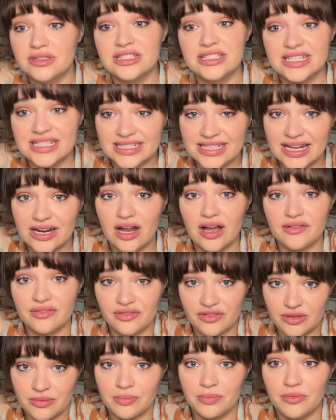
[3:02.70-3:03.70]
to set off
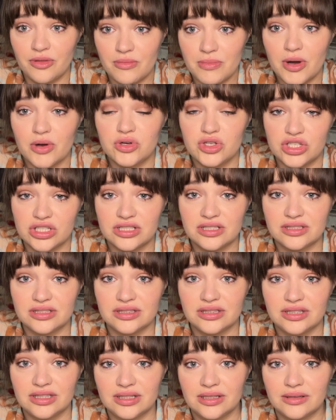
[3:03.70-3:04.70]

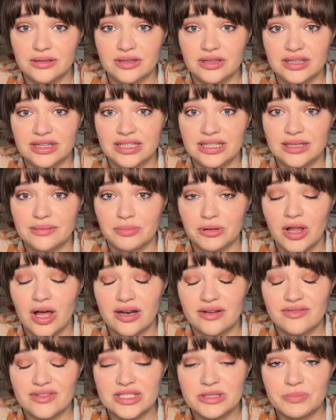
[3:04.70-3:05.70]
the plot
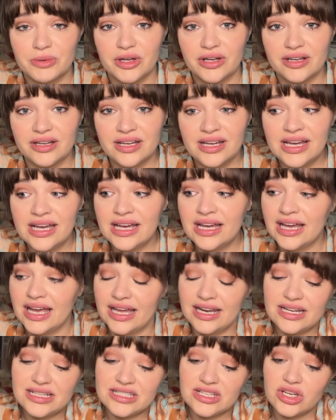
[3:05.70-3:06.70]
of this book?
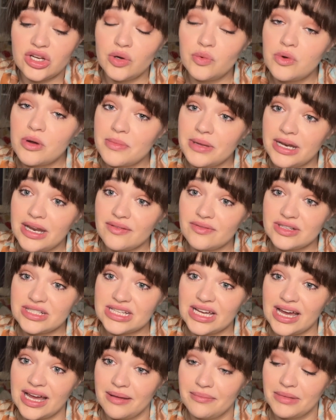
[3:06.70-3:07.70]
And it's a new woman every
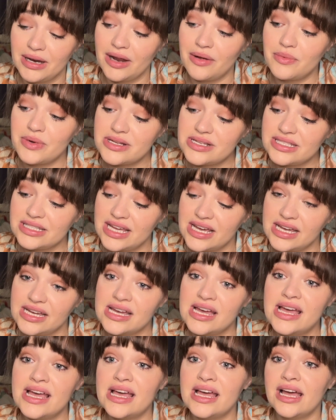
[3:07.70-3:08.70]
time. And I will say,
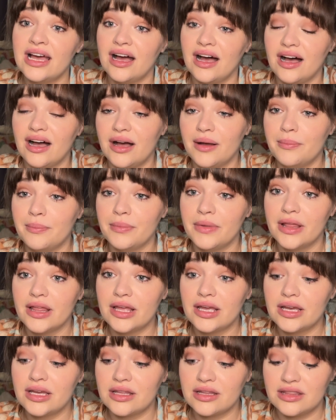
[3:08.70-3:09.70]

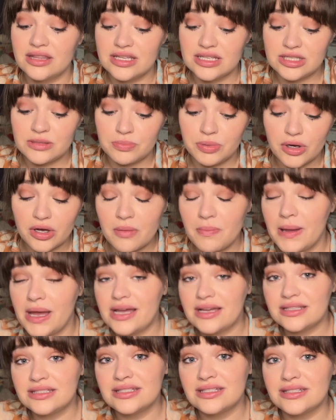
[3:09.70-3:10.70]
this book
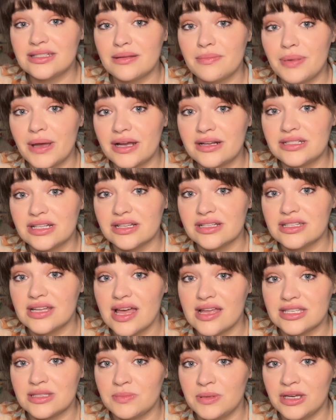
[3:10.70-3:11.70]
passes the Bechdel
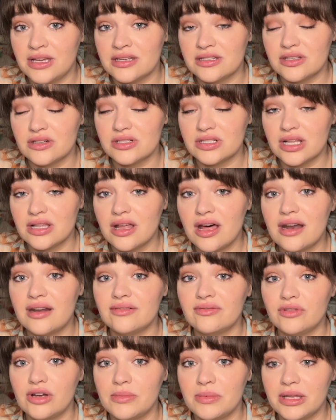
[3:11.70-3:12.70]
test because there's a lot of
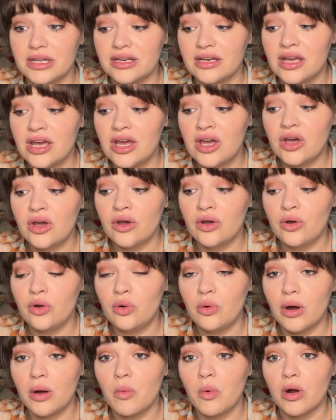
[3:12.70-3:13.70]
women who
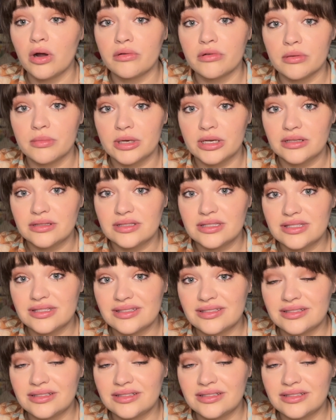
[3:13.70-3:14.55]
are war criminals.